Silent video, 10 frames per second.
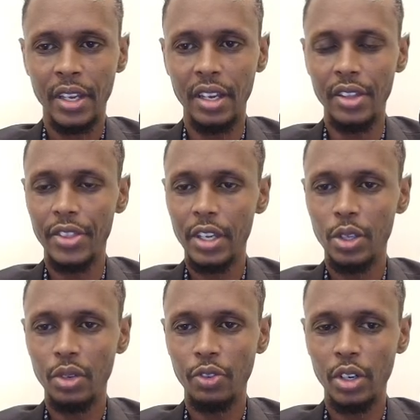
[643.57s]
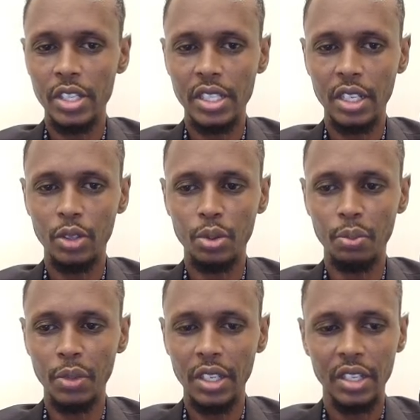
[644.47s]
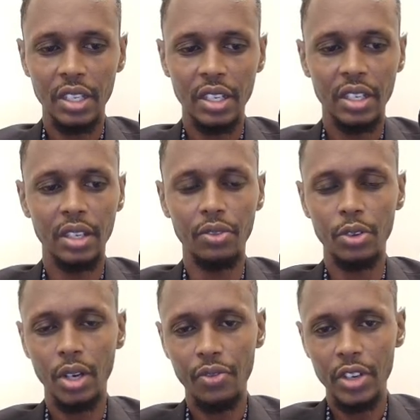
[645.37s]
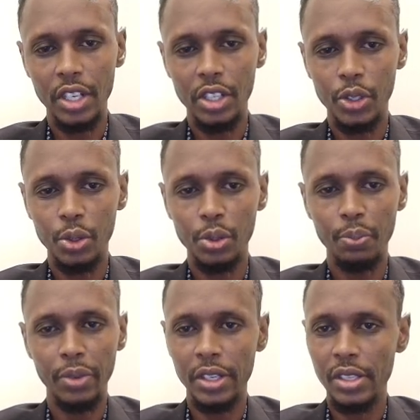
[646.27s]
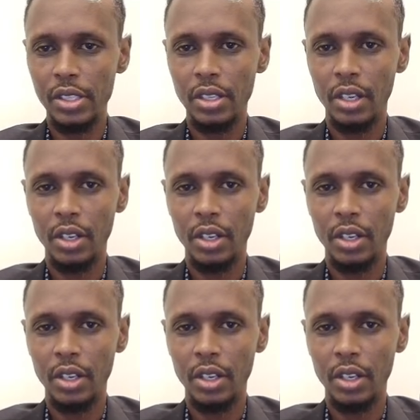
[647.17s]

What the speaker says: Thank you for listening to me. If you have any issue, please